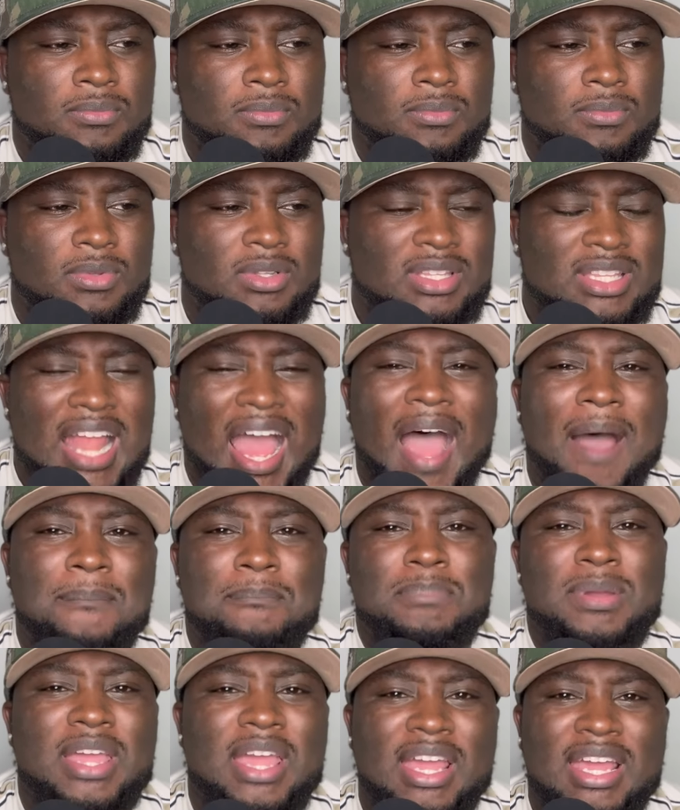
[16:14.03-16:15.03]
not
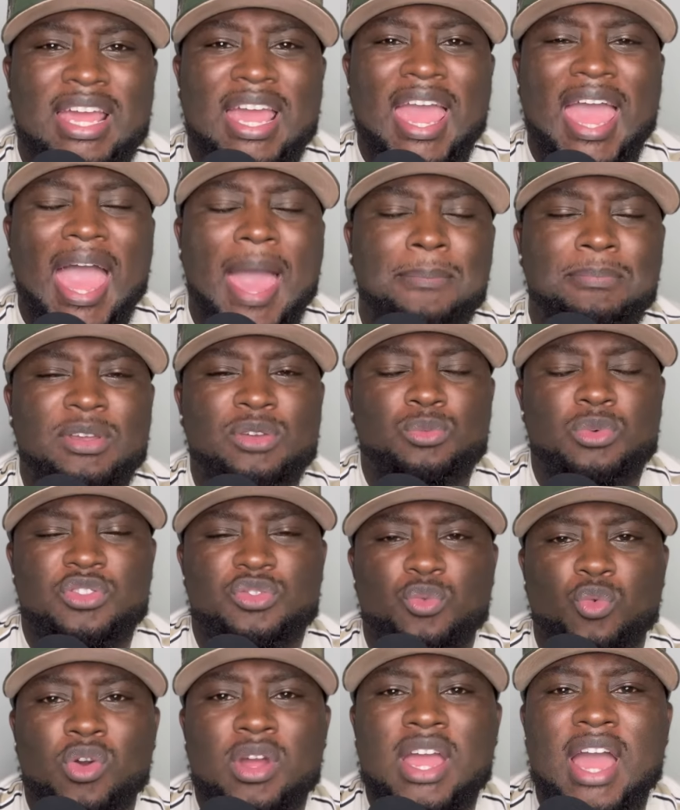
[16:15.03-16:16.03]
being happy with
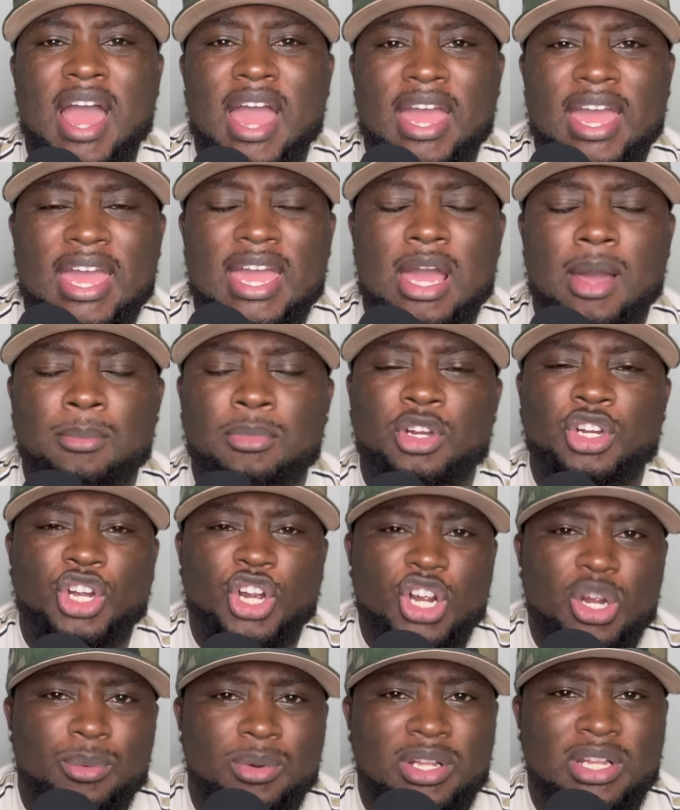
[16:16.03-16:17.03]
where I am
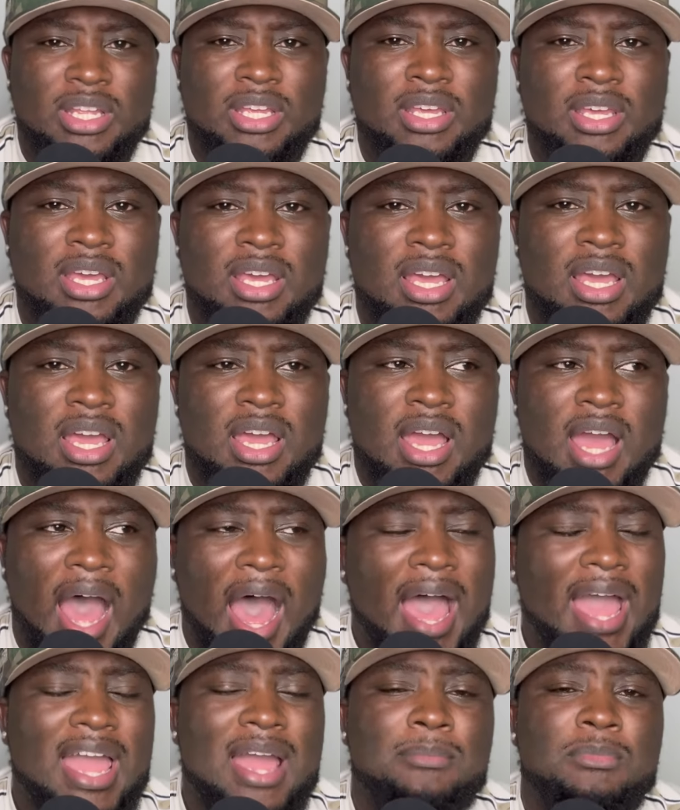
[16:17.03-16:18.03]
currently.
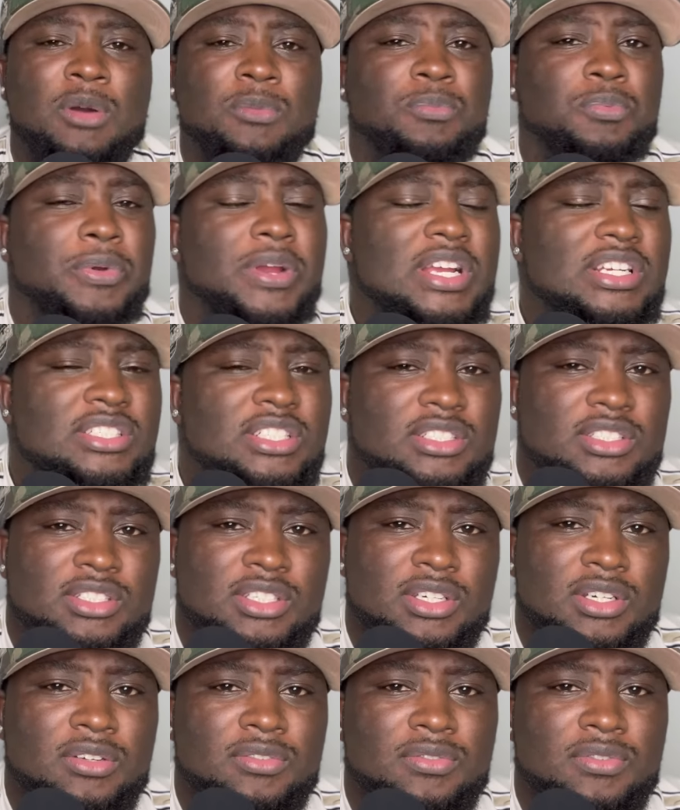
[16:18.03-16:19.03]
I am
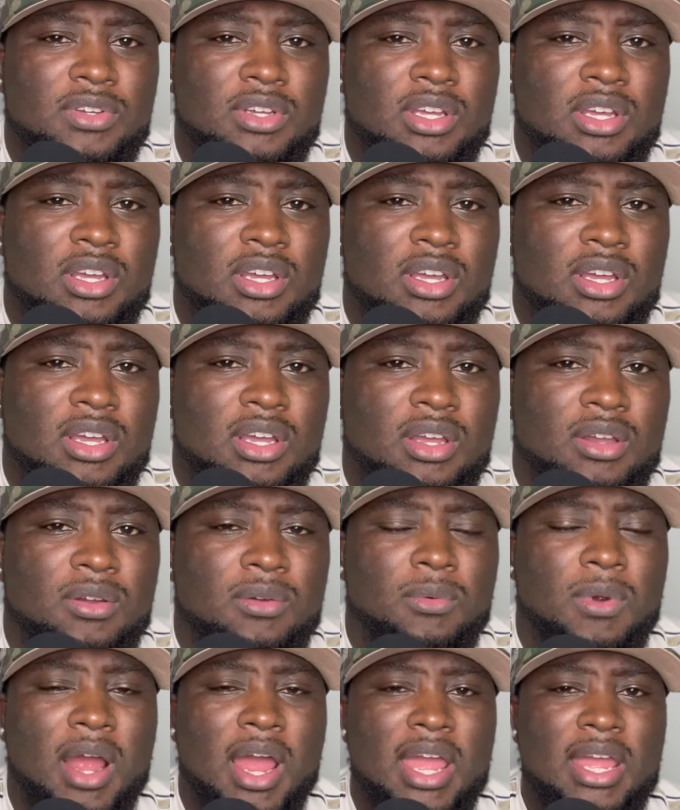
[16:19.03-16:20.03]
appreciative,
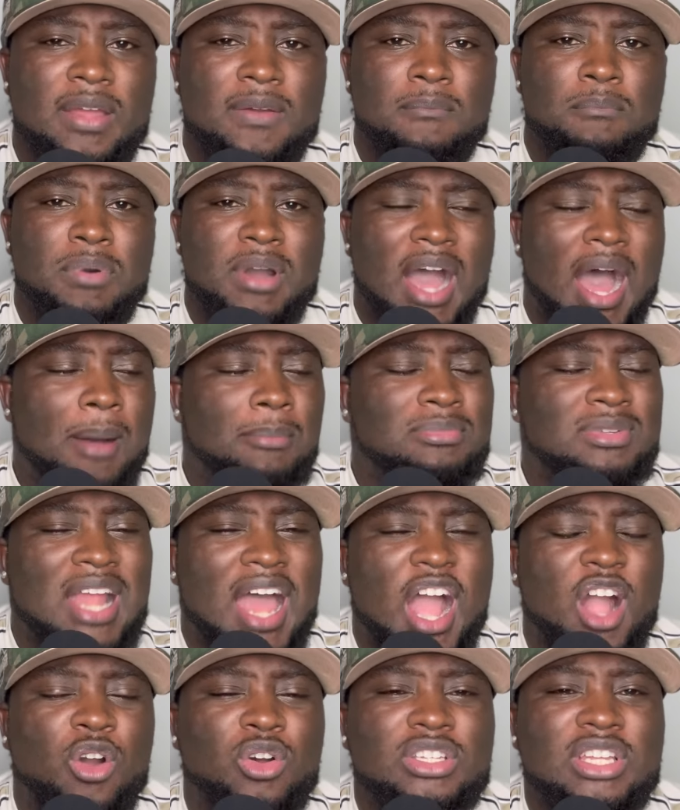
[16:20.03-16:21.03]
right? But I'm
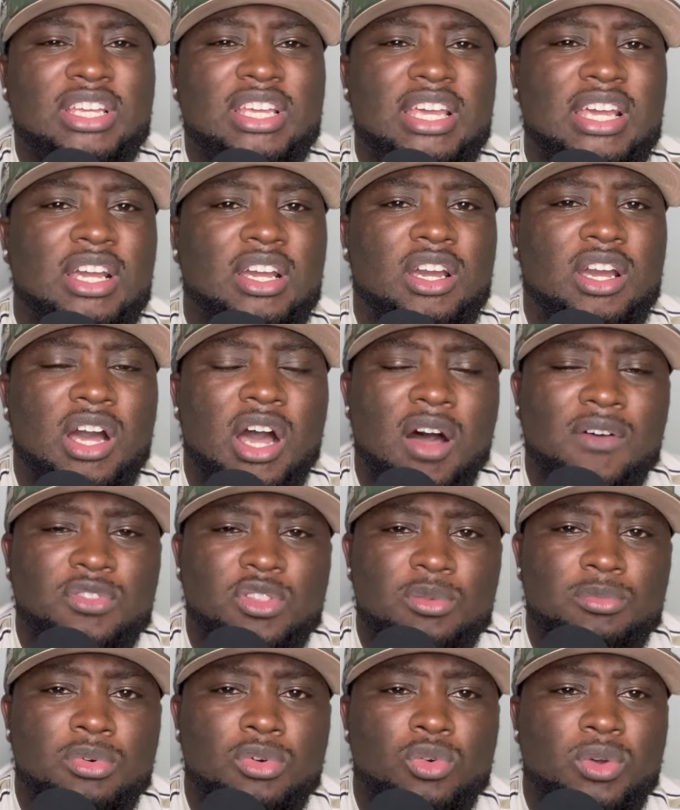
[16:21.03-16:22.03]
not going to get
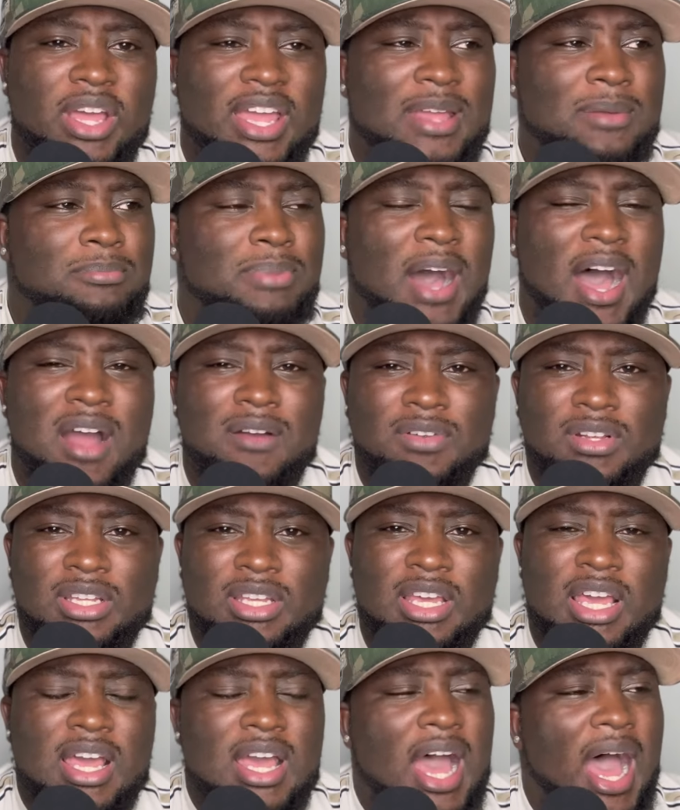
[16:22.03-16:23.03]
comfortable in poverty.
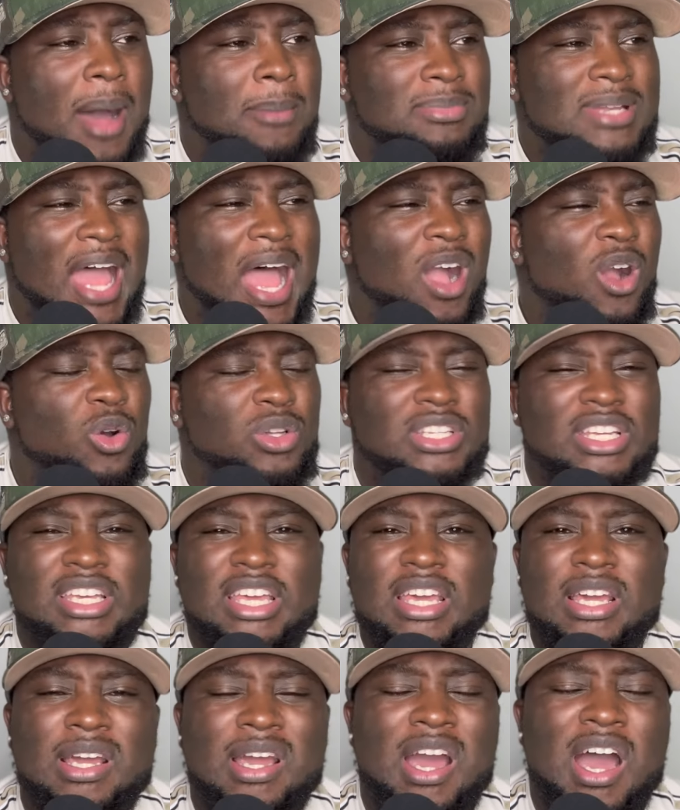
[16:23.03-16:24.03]
I'm not going to
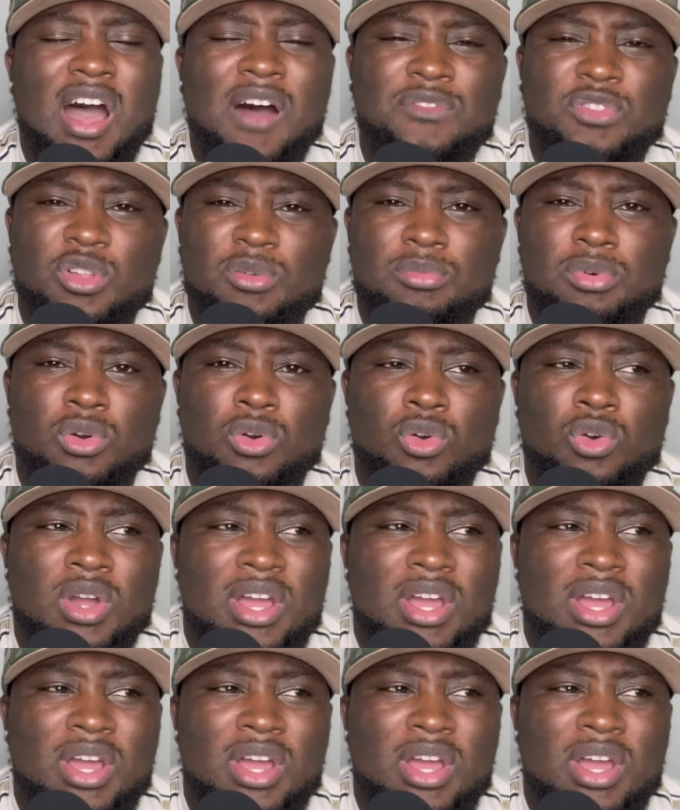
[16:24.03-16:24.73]
get comfortable